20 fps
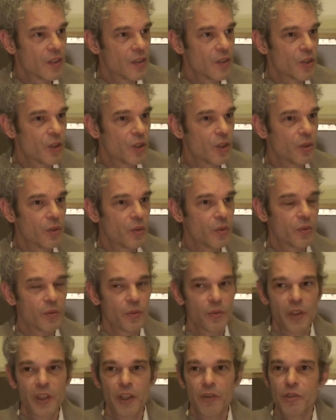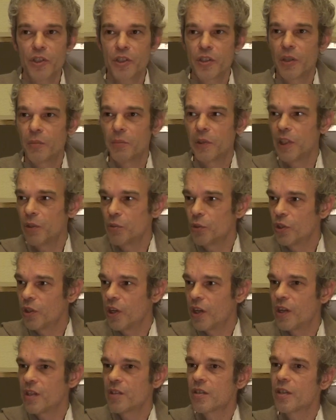So, whenever somebody would
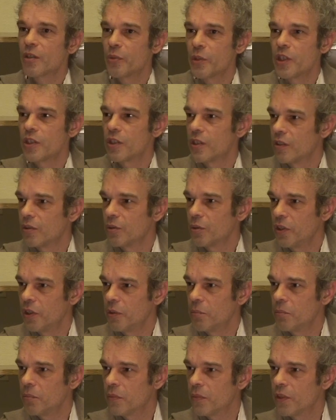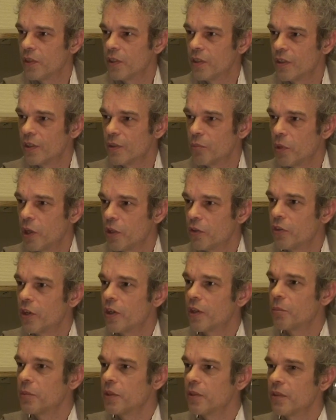ask a question to him about
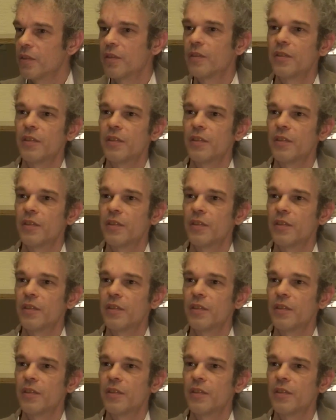Dharma,